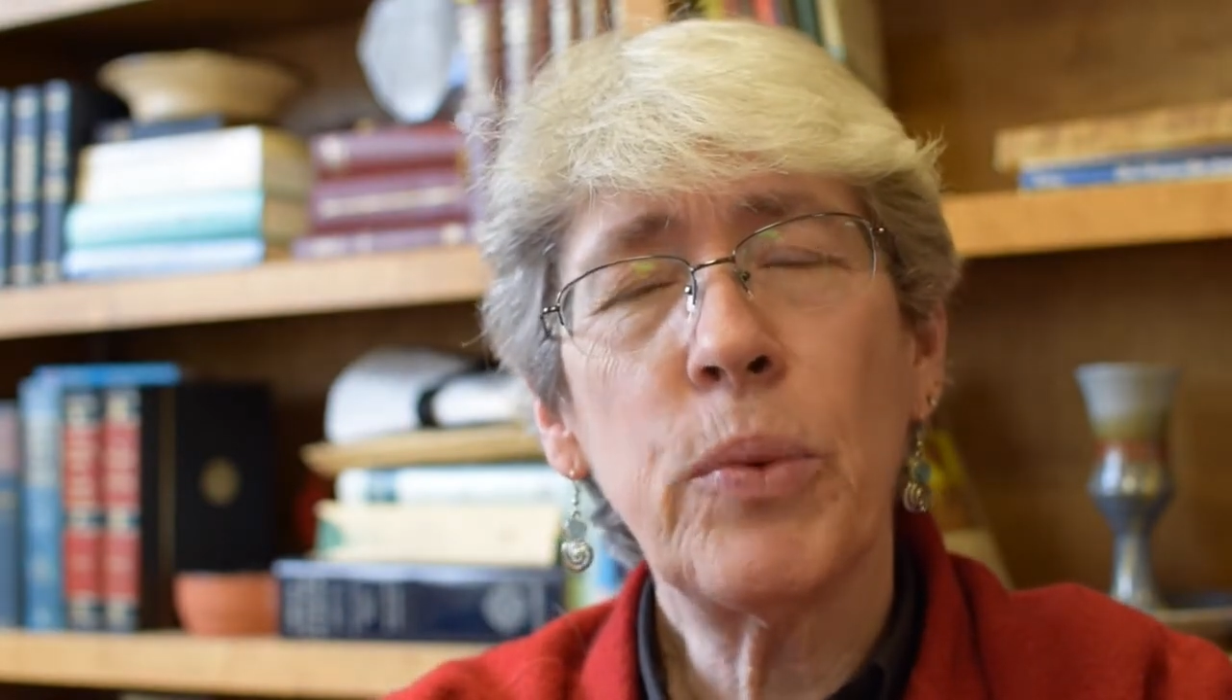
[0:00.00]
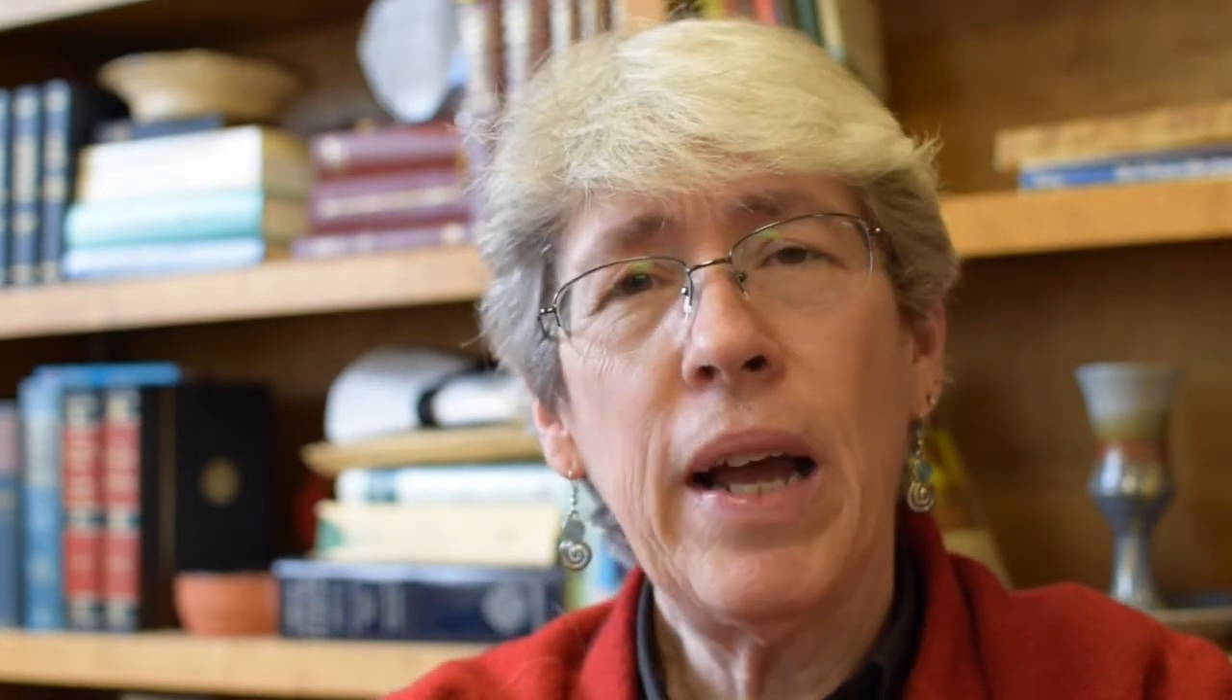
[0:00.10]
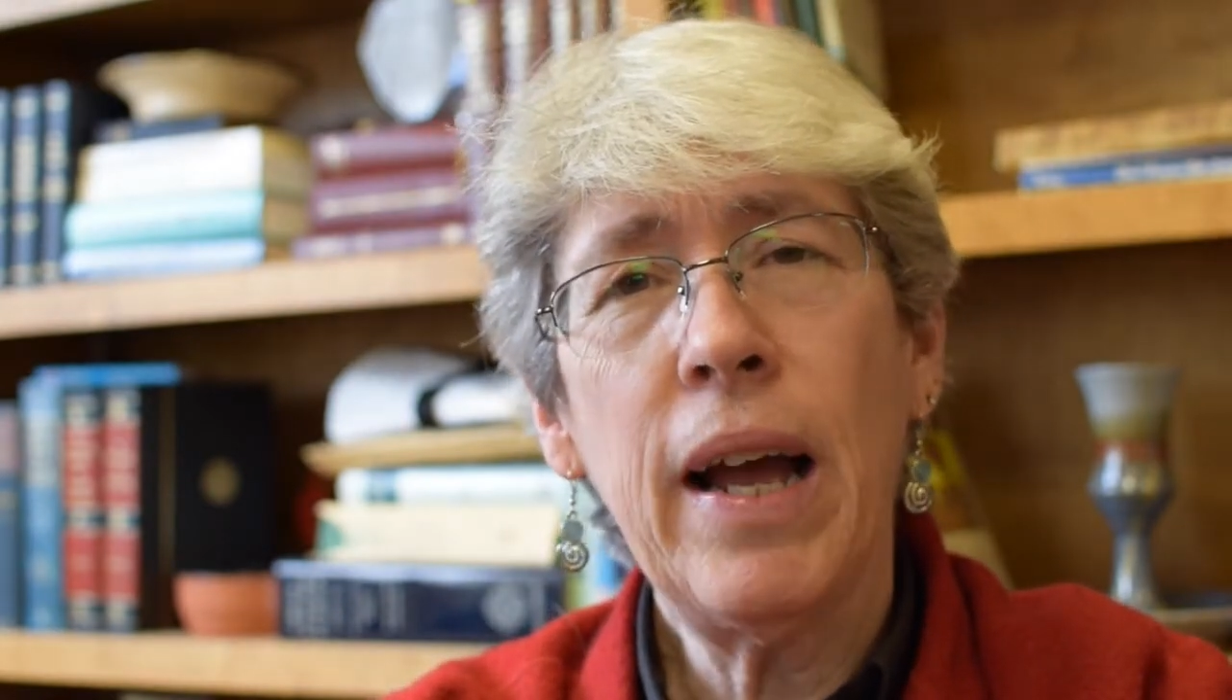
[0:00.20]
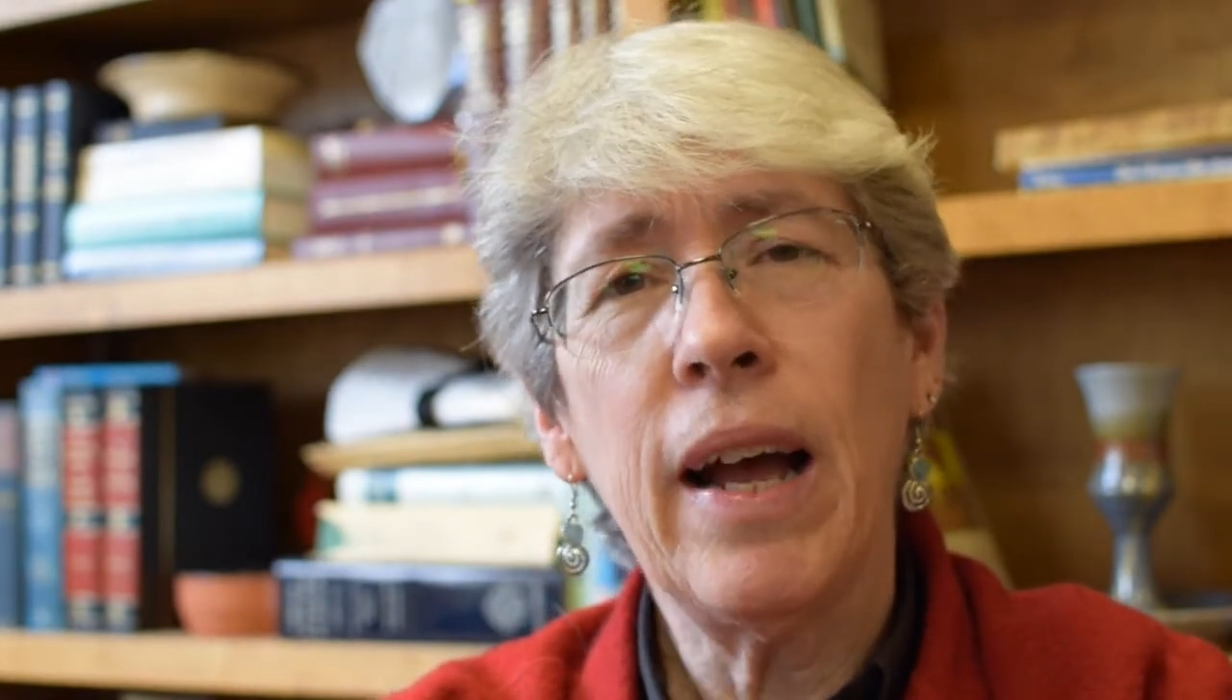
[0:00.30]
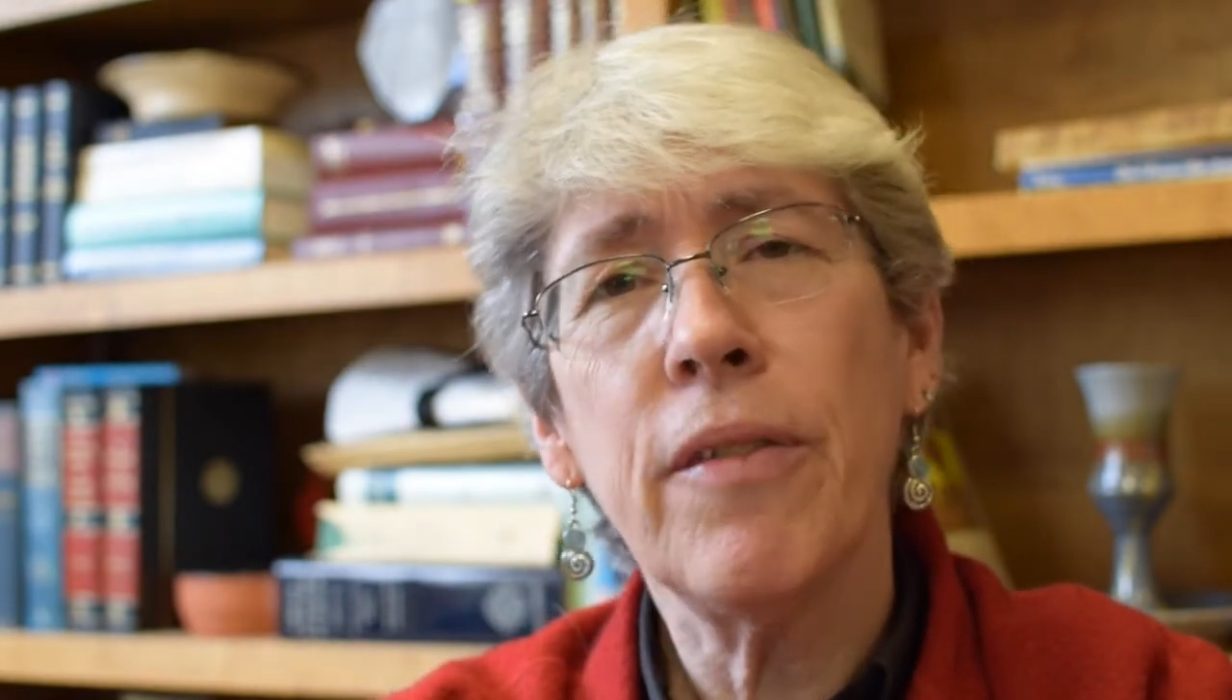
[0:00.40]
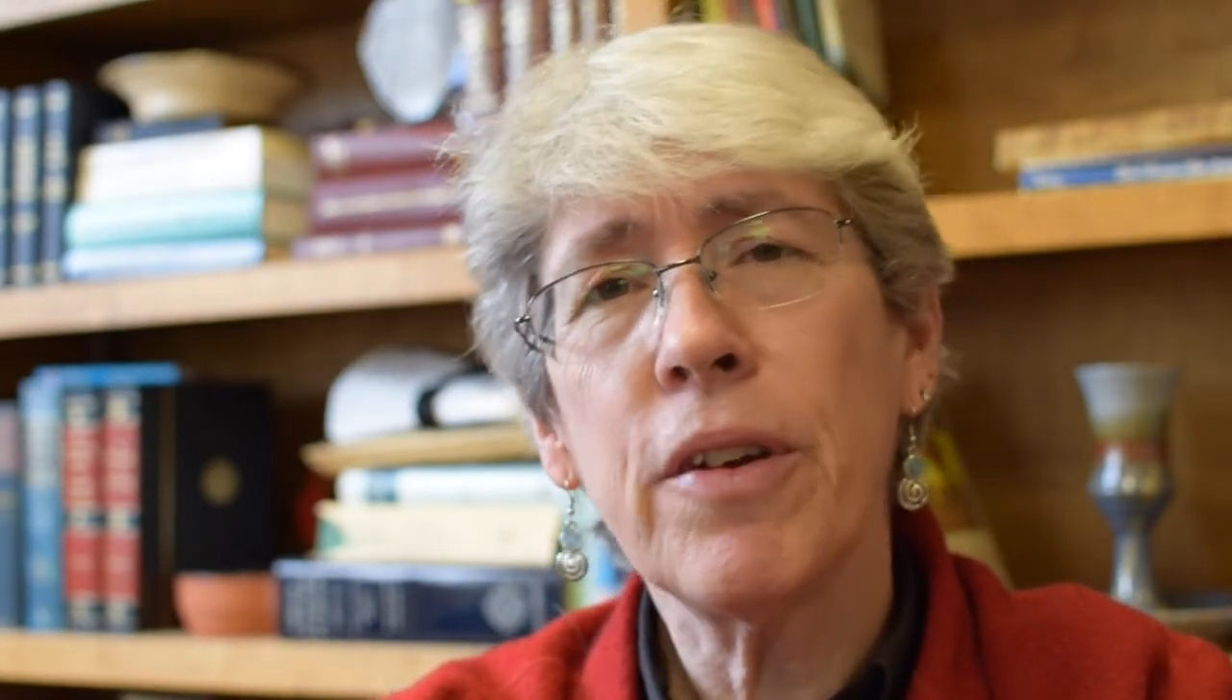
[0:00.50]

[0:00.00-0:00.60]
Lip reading: we have.